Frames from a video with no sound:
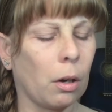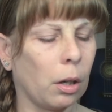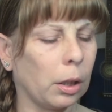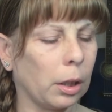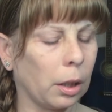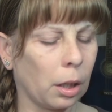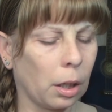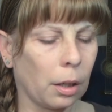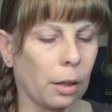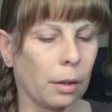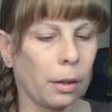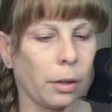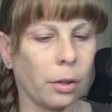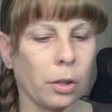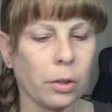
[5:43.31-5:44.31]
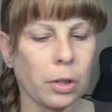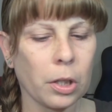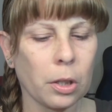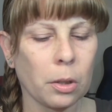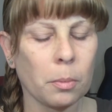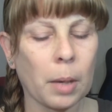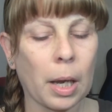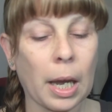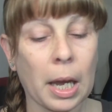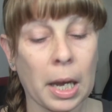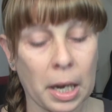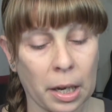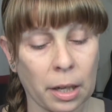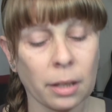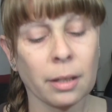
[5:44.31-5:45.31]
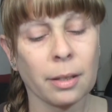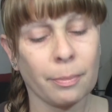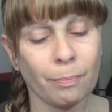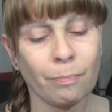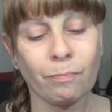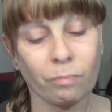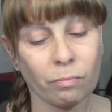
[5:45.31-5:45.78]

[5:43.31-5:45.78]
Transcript: on YouTube, and